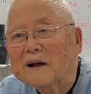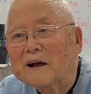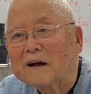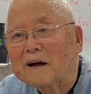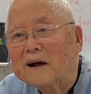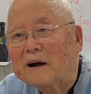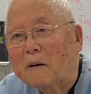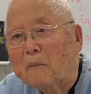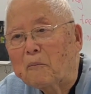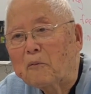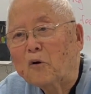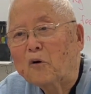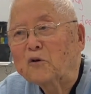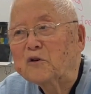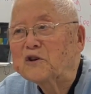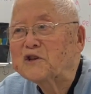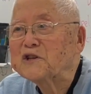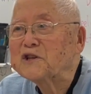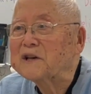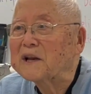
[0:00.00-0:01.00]

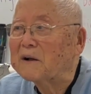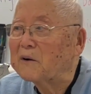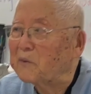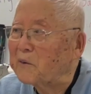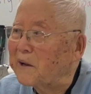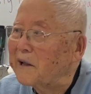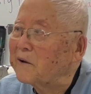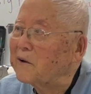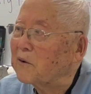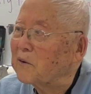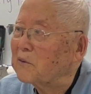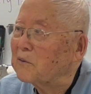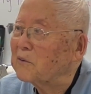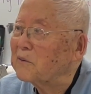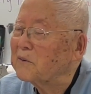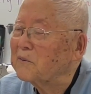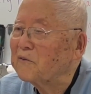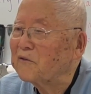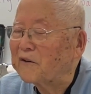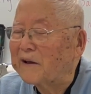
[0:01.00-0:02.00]
approached the Quaker
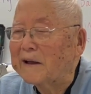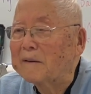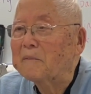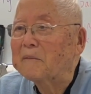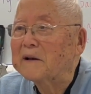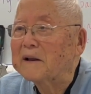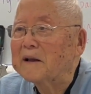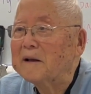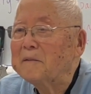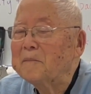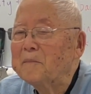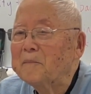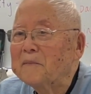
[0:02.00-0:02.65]
family